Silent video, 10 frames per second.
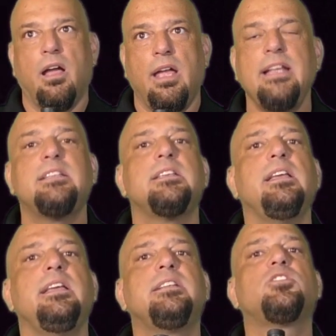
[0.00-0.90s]

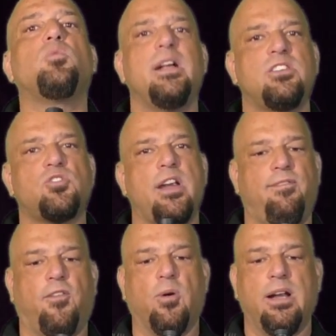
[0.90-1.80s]
It's quite
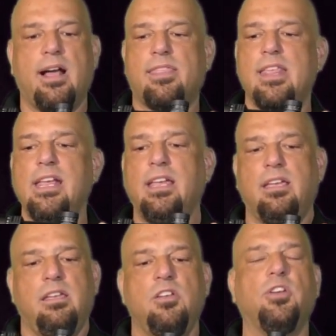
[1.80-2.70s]
straightforward. I
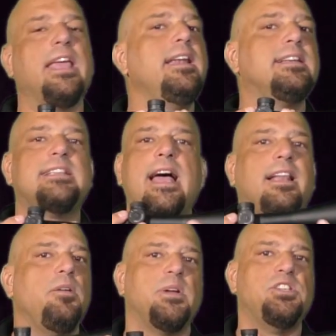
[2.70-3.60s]
think you get
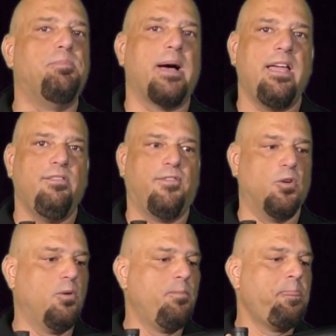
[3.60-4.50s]
exactly what you pay
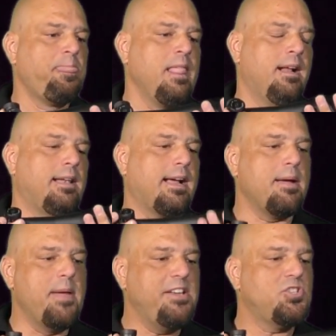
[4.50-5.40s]
for. Like I
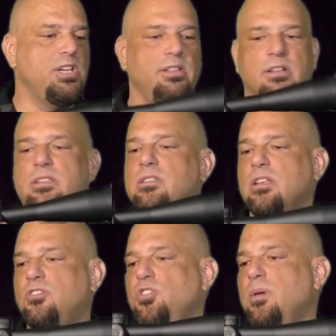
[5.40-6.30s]
mentioned, this is a
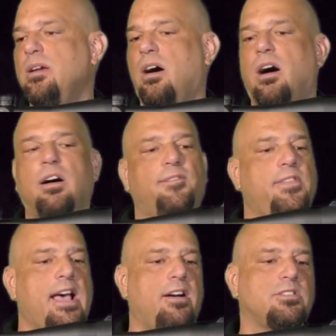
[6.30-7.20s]

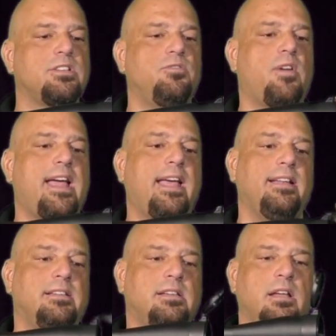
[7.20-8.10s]
2,500
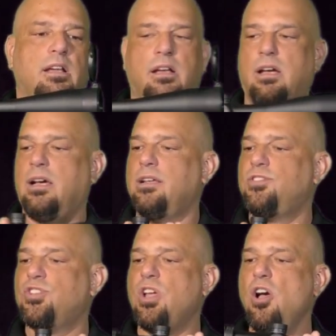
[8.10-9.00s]
Rand
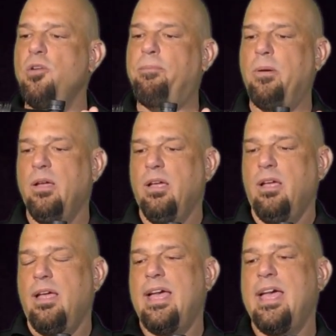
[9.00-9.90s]
scope,
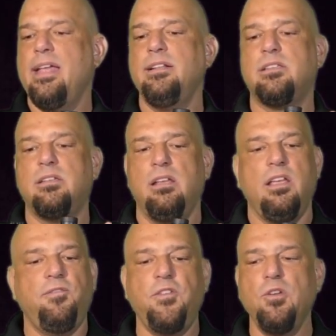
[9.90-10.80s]
and
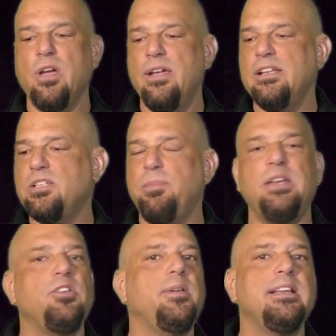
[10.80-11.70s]
if you're going to be
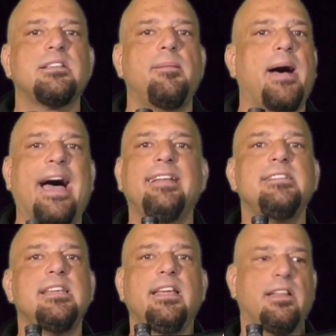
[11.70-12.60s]
doing some
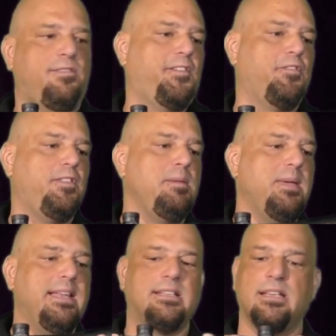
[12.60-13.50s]
hunting at 50
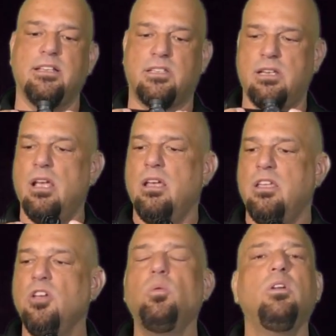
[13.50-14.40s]
meters,
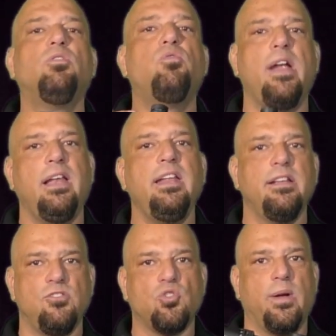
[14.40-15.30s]
you will really
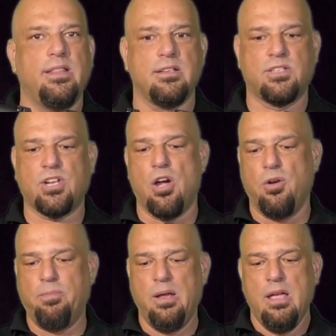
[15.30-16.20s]
enjoy this
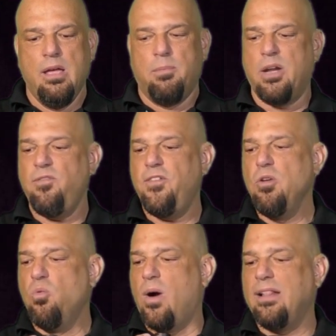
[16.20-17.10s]
scope. But if
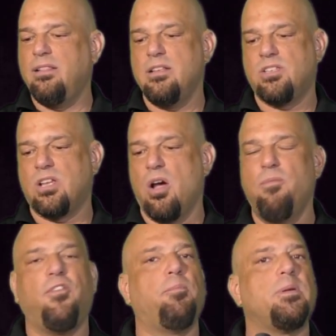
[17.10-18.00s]
you want the
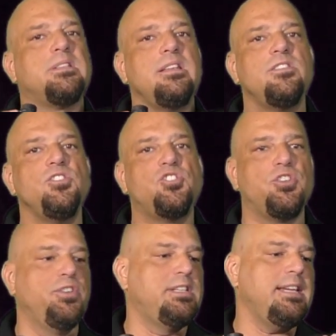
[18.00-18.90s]
scope for precision
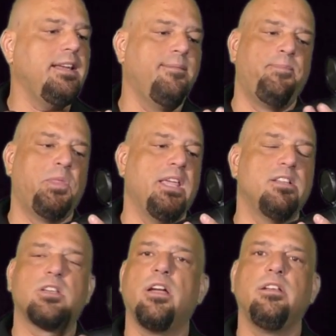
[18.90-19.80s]
shooting,
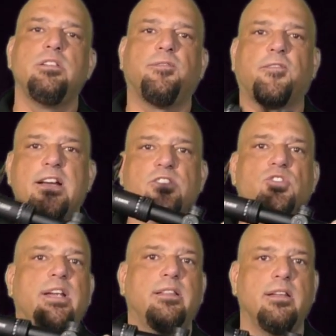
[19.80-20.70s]
it's going to
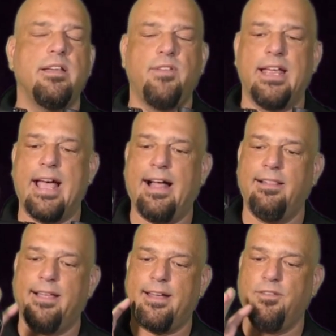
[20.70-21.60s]
frustrate the living
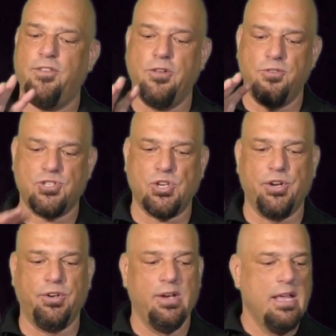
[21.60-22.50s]
hell out of you.
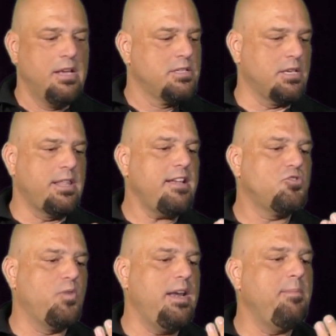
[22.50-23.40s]
So
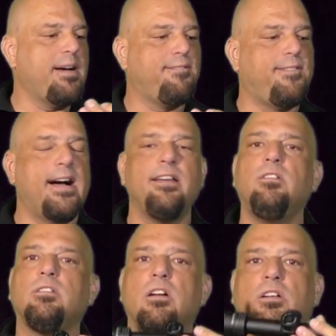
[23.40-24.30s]
that's really my
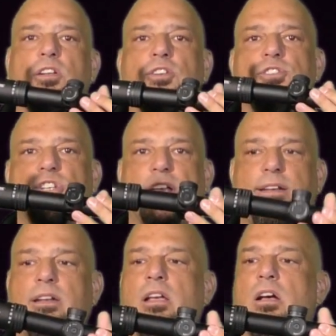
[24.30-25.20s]
final
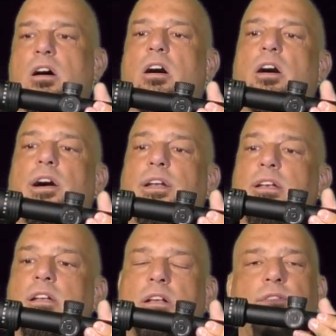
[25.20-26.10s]
conclusion
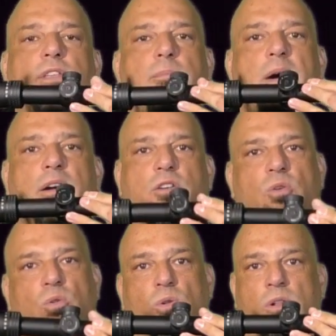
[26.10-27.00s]
on the
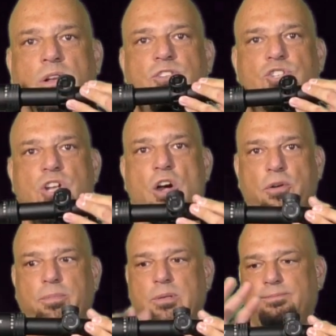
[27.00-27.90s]
Marcool scope.